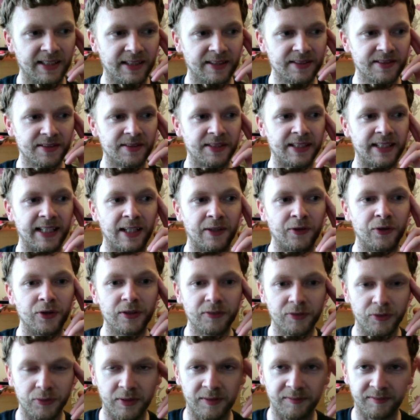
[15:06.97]
Castle, you get
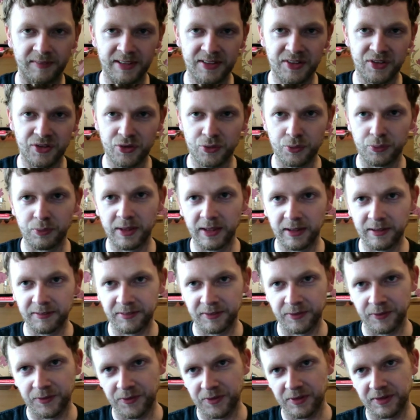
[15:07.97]
another one that's
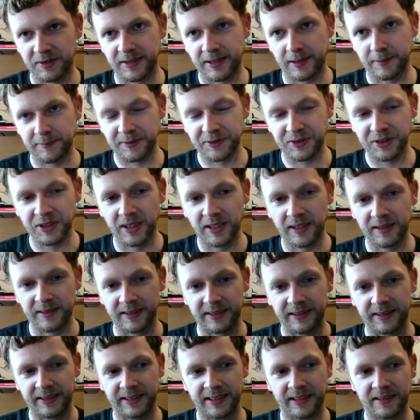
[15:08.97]
1200 damage.
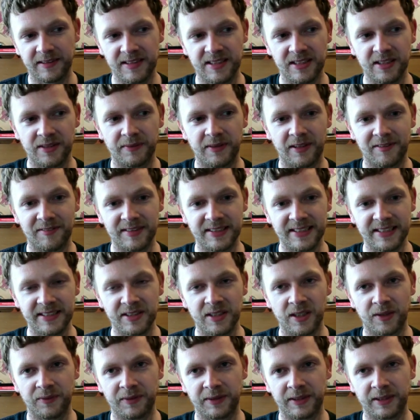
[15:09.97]
You can kind of see where this is
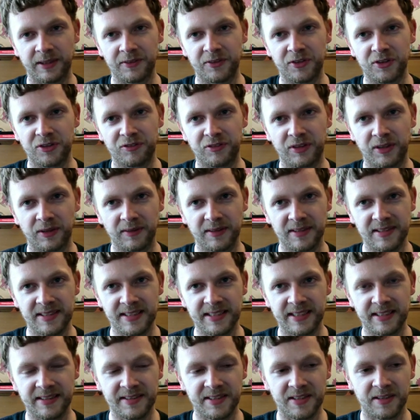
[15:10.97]
going now. You roll a
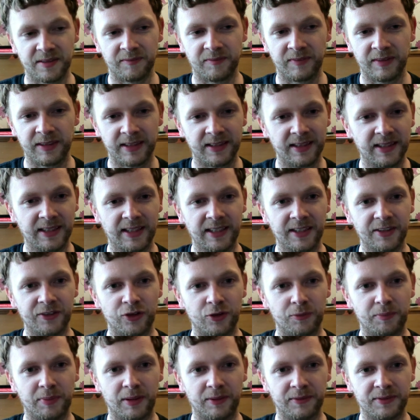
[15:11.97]
6 on that,
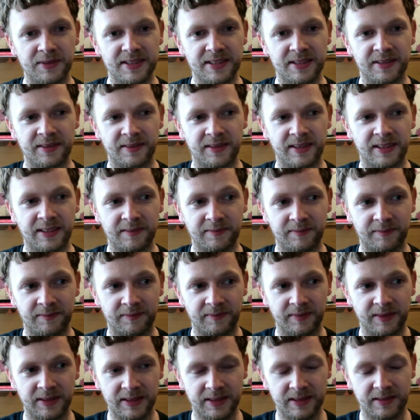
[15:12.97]
your opponents can
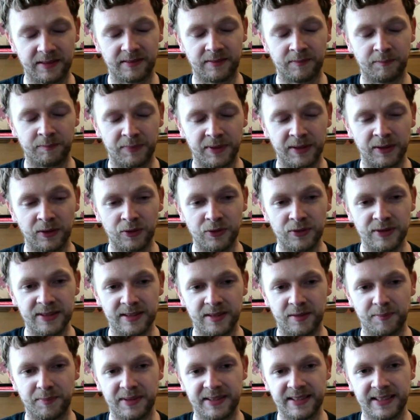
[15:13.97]
be
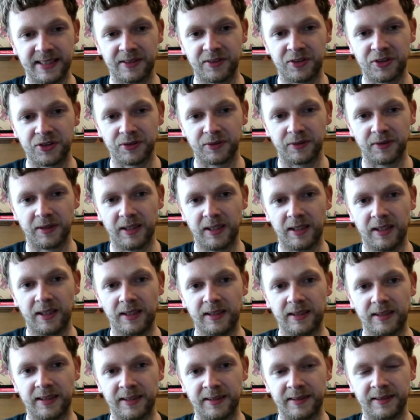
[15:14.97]
losing the potential
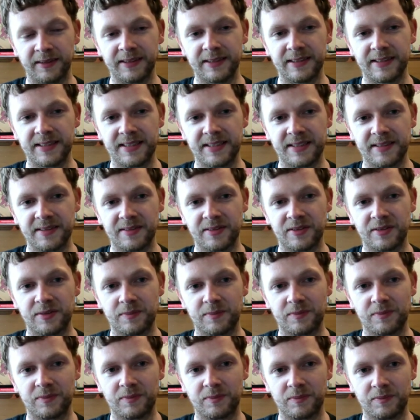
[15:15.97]
at least
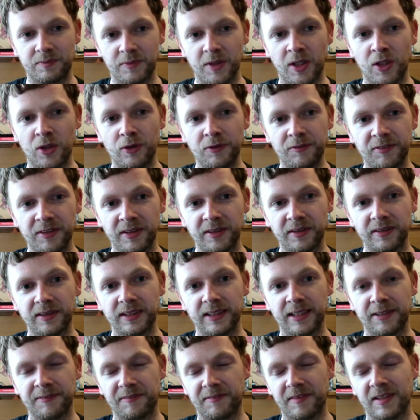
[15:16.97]
over
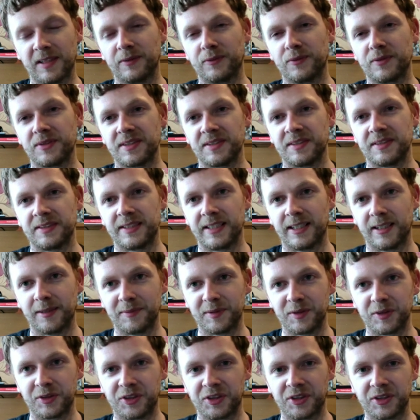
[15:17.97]
1000
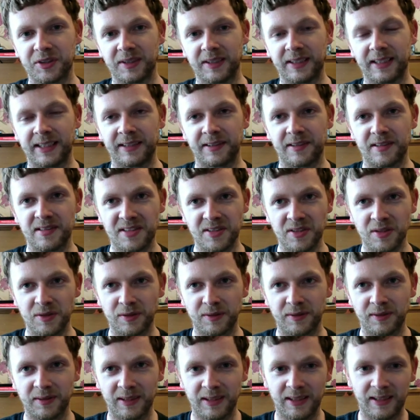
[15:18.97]
damage in a
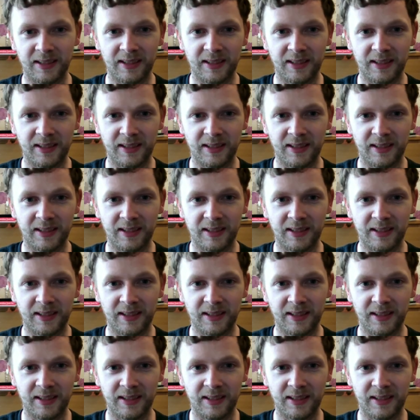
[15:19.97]
turn.